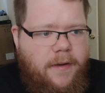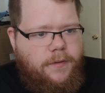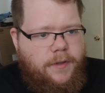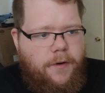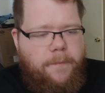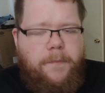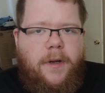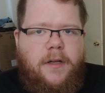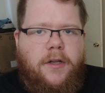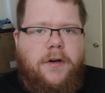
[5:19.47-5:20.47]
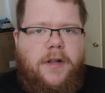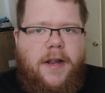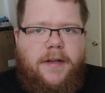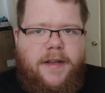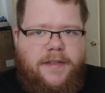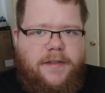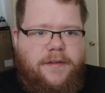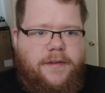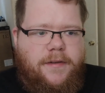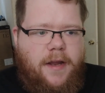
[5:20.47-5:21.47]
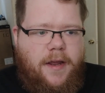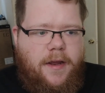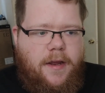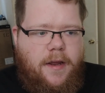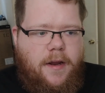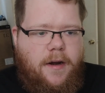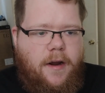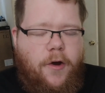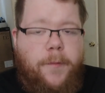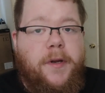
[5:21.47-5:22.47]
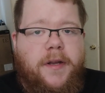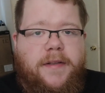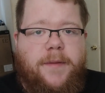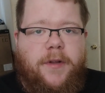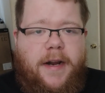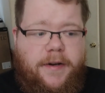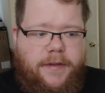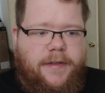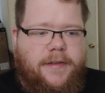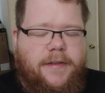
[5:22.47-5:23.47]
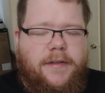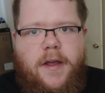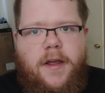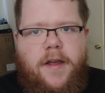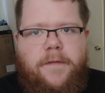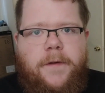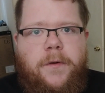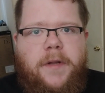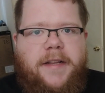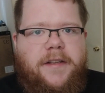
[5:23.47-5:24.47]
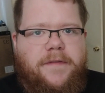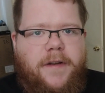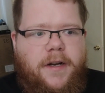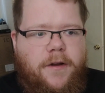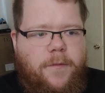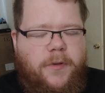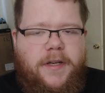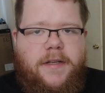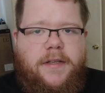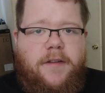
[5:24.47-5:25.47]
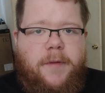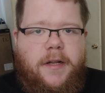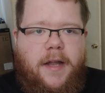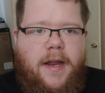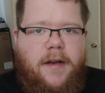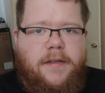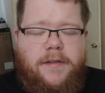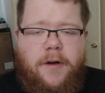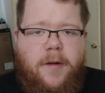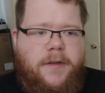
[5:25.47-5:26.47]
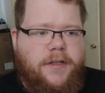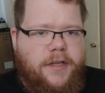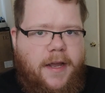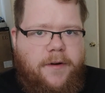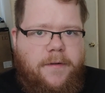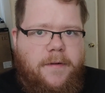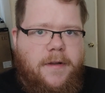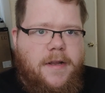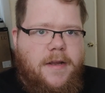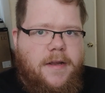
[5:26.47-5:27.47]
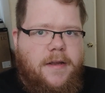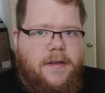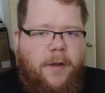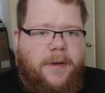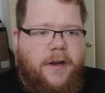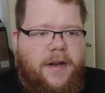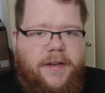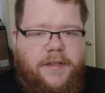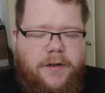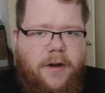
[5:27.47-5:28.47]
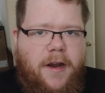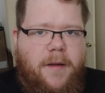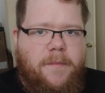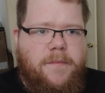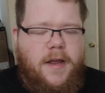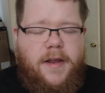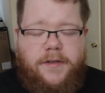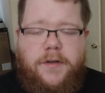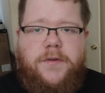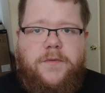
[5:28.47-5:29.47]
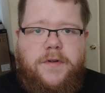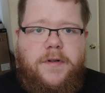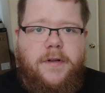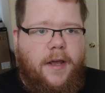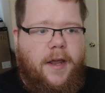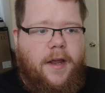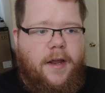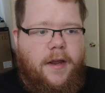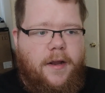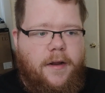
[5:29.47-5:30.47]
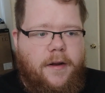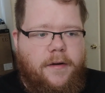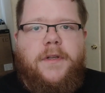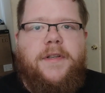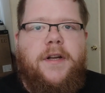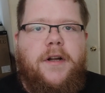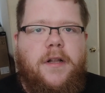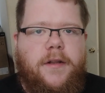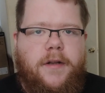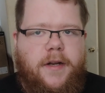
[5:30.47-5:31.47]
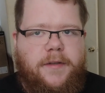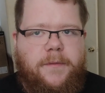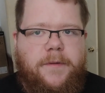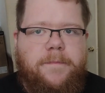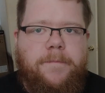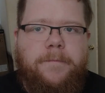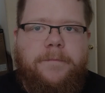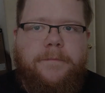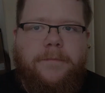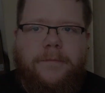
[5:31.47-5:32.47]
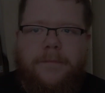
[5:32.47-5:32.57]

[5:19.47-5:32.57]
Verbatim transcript: So learned a lot of lessons, and I hope you get something out of this. If you like this video, please give me a like, subscribe to the channel. I'll be on Instagram as usual, and see y'all in the next one.